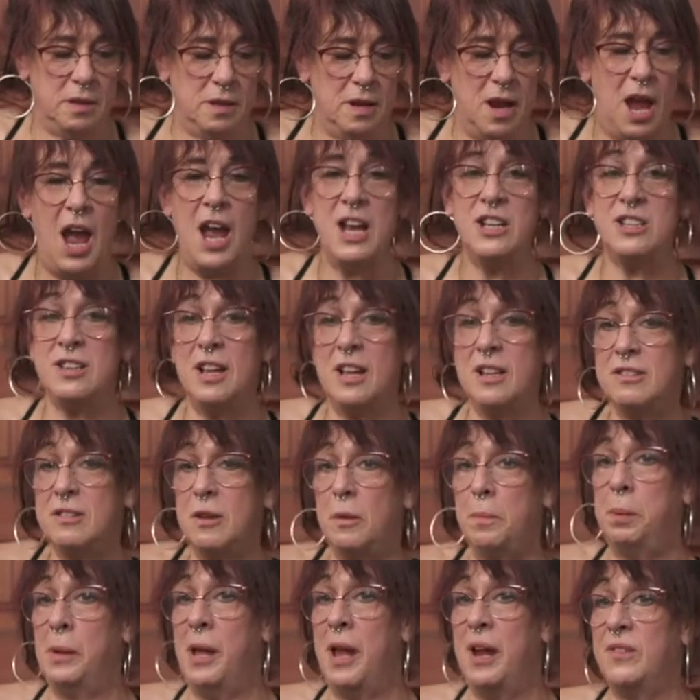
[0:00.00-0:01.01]
I tend
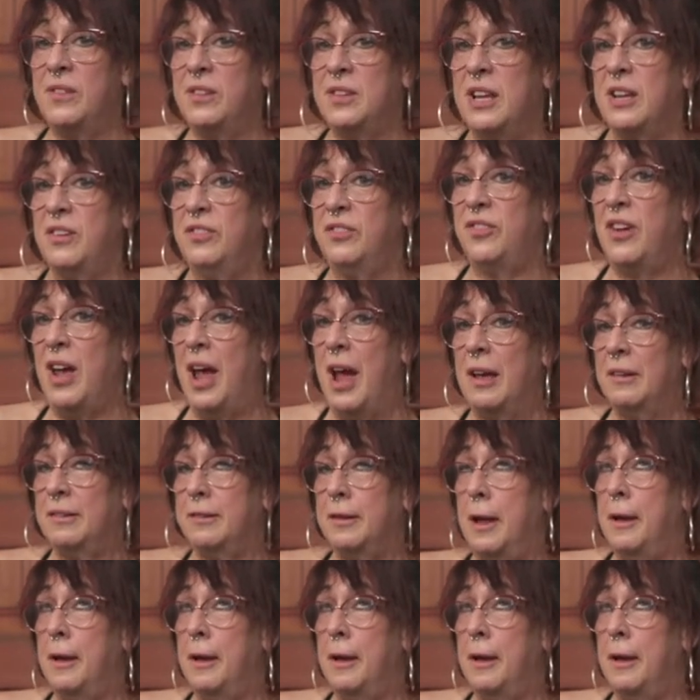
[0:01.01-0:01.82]
to play everything fast.